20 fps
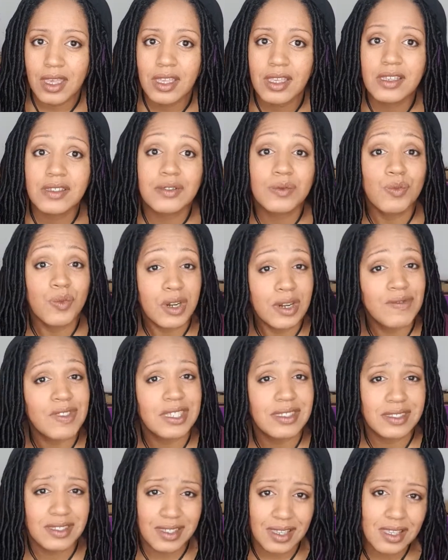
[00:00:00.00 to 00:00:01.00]
is one of
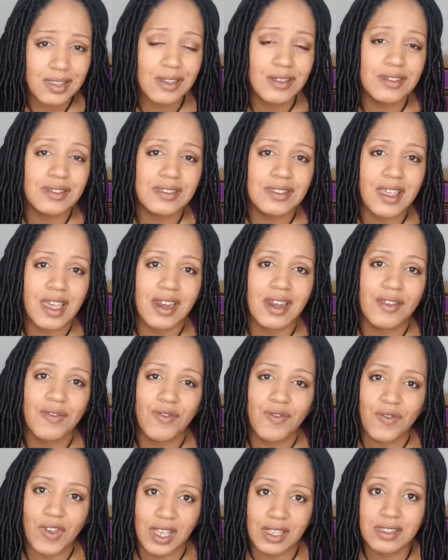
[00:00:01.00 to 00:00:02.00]
the skills that an
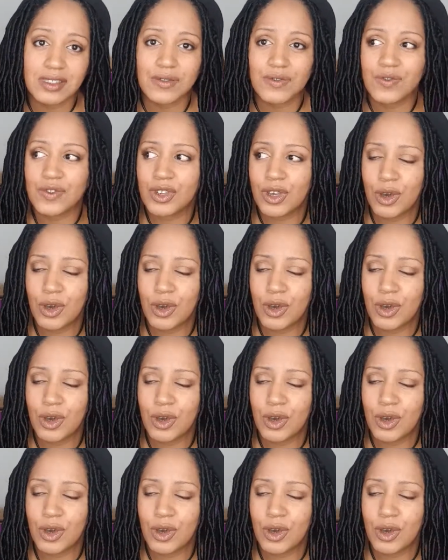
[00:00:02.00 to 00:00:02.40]
effective